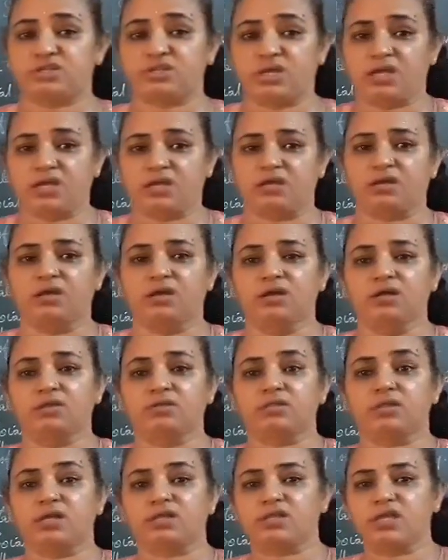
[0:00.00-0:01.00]
think
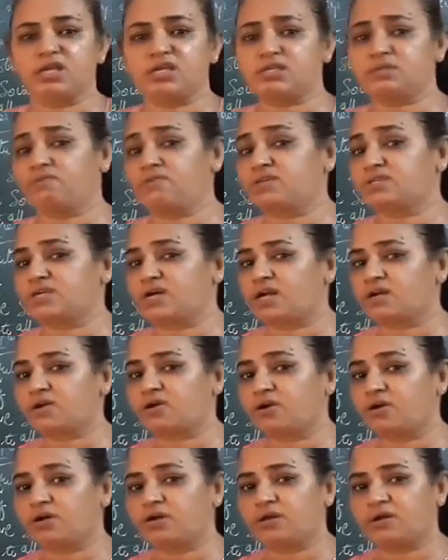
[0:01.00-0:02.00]
the things which are
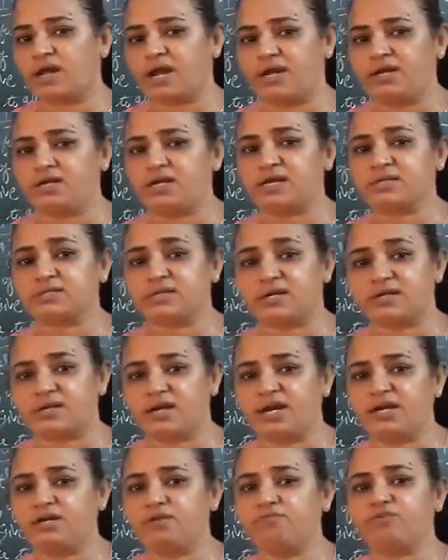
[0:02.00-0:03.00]
right, exact
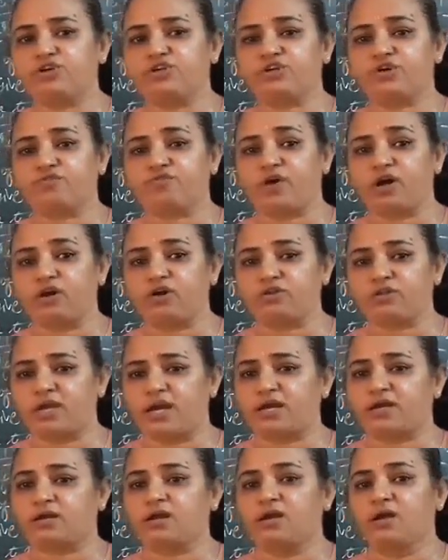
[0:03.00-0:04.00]
right, we should follow
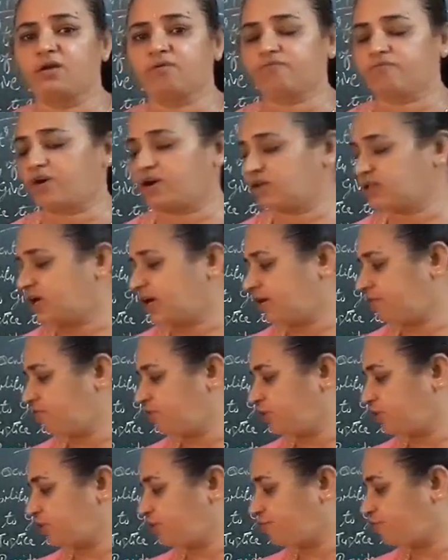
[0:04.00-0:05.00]
that. For that
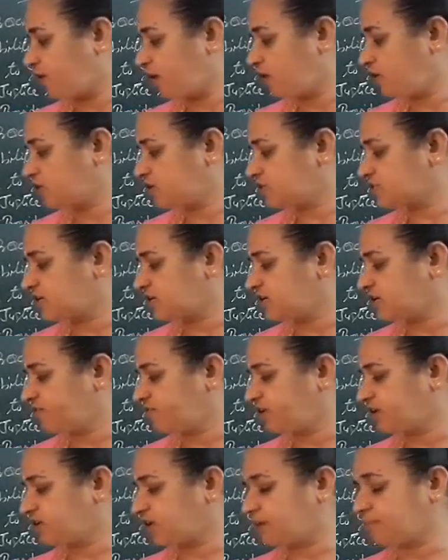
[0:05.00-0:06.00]
we should follow the
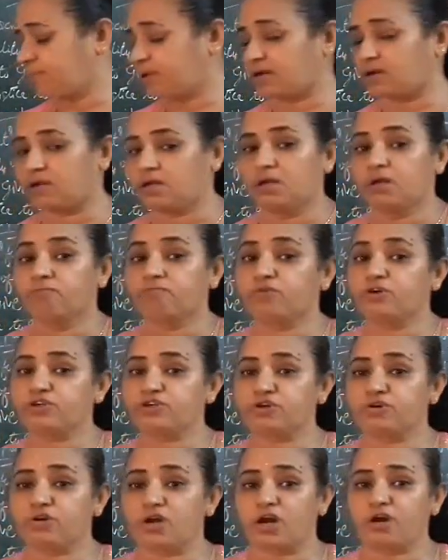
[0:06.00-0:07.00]
scientific temper. We
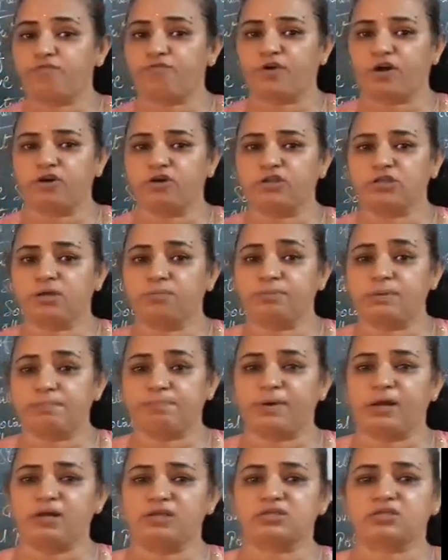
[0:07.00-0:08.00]
should not follow the
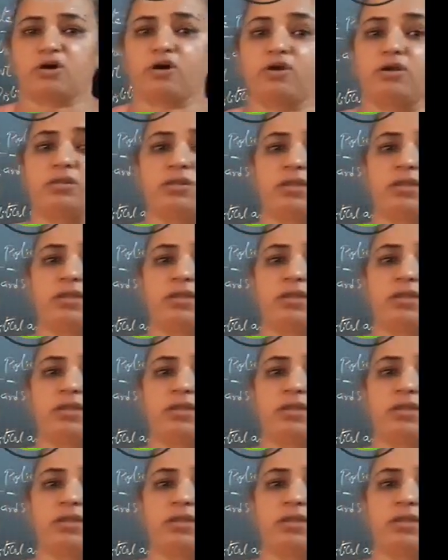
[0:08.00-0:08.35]
people on